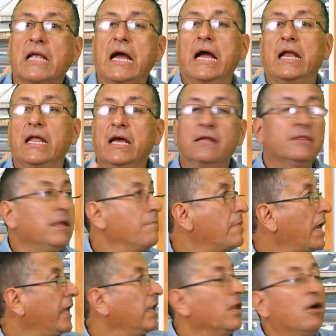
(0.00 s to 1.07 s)
and uh, the
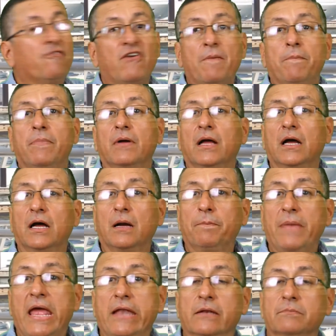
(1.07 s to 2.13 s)
mind of a uh,
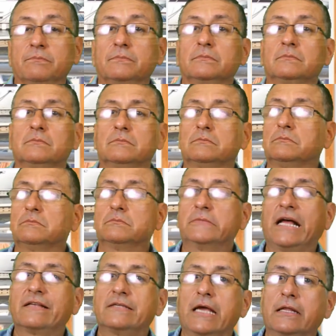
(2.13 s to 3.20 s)
pen.
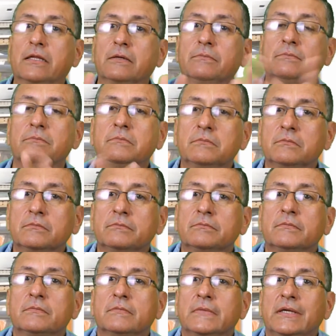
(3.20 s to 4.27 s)
That's it.
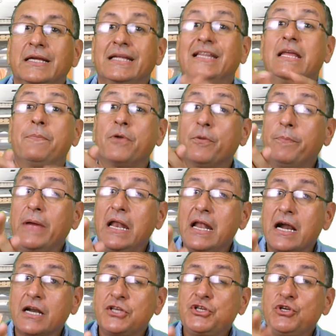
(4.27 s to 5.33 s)
The
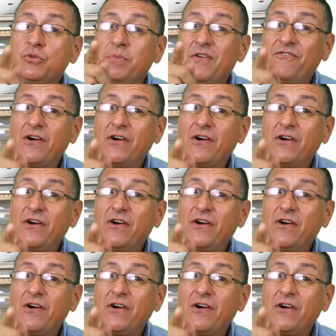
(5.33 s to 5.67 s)
propeller should be